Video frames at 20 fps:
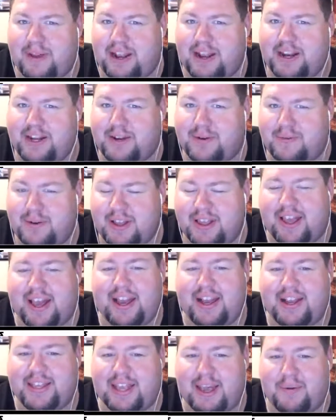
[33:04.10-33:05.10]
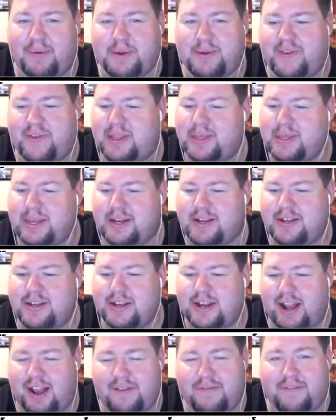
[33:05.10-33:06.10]
to realize that was Vincent
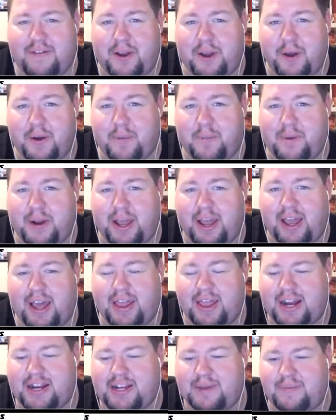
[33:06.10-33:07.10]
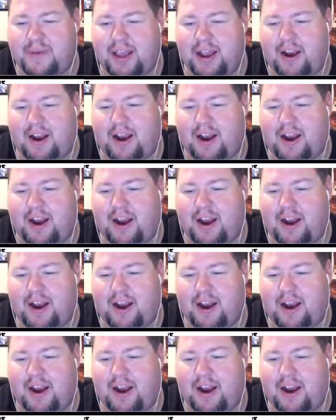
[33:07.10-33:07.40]
D'Onofrio, but I liked him here.